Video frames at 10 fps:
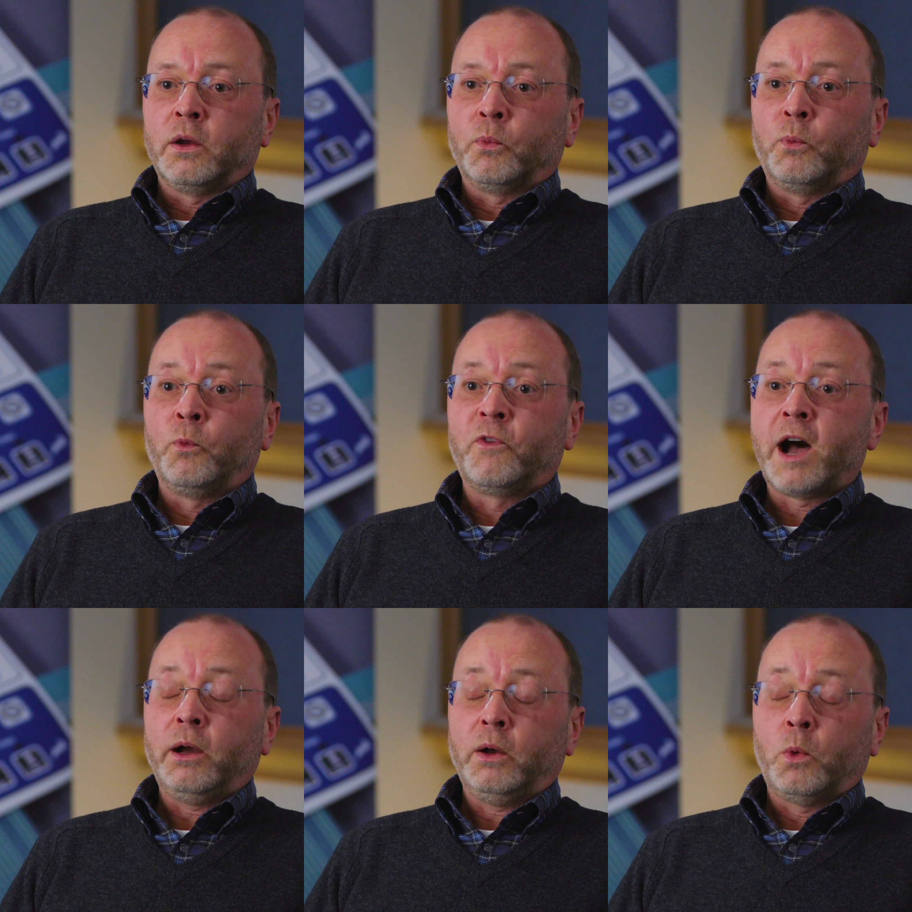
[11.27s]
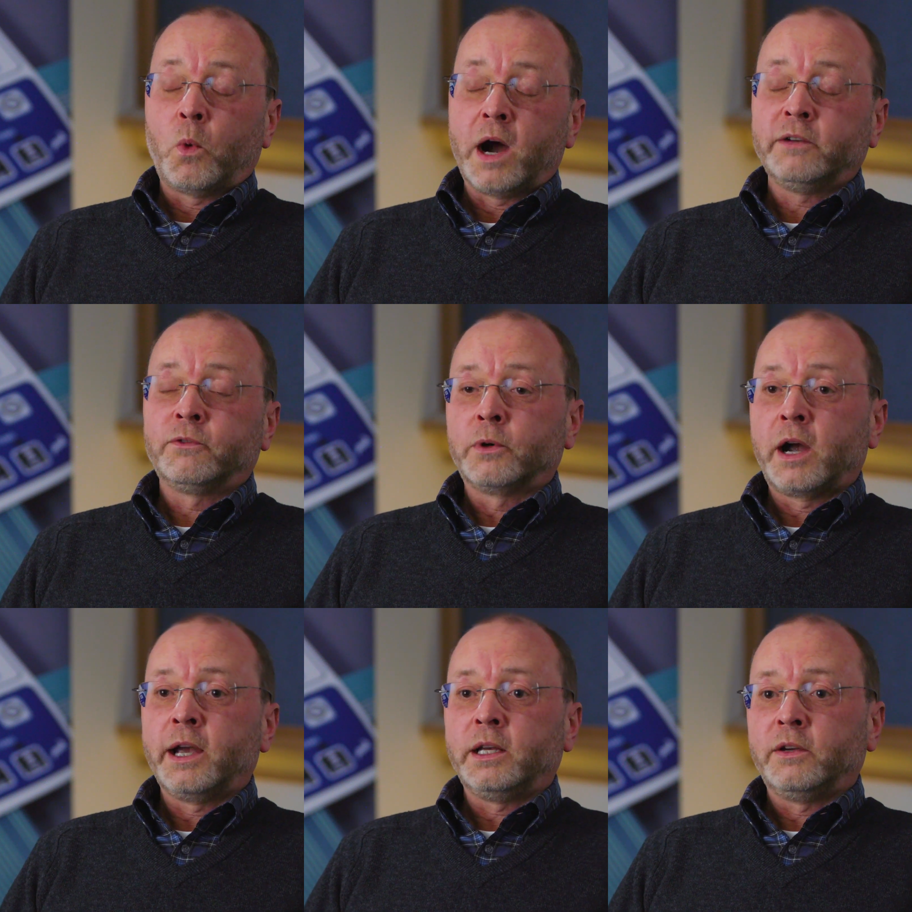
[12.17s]
a wide
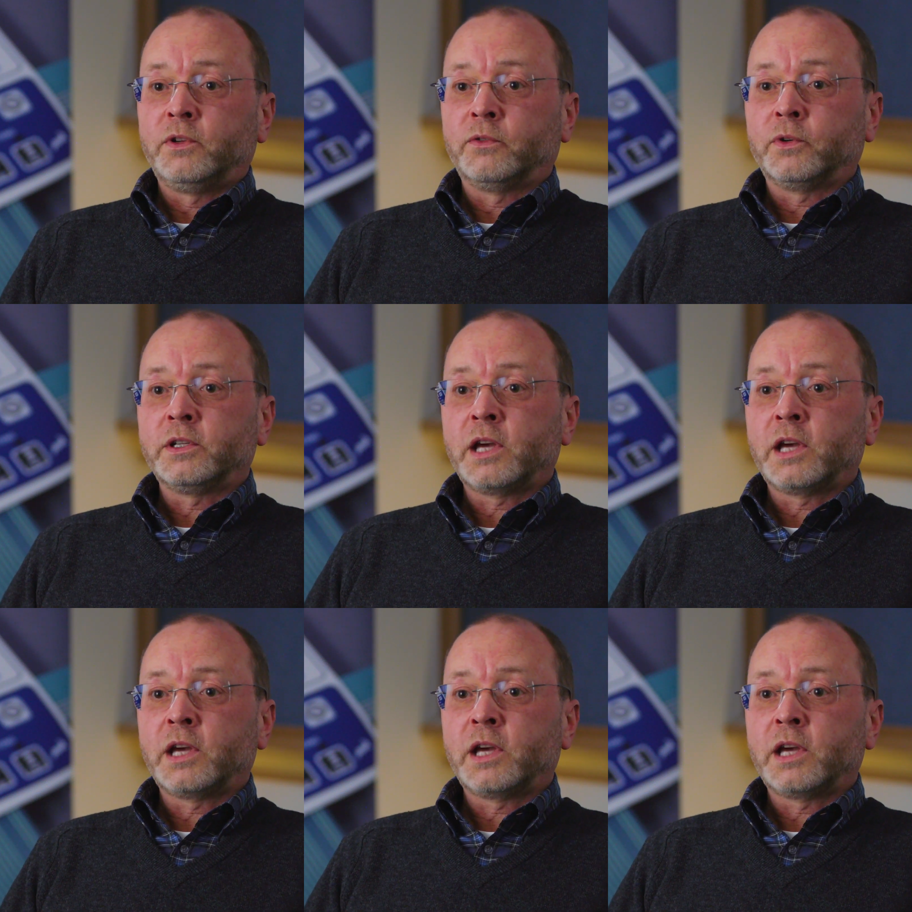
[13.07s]
variety of different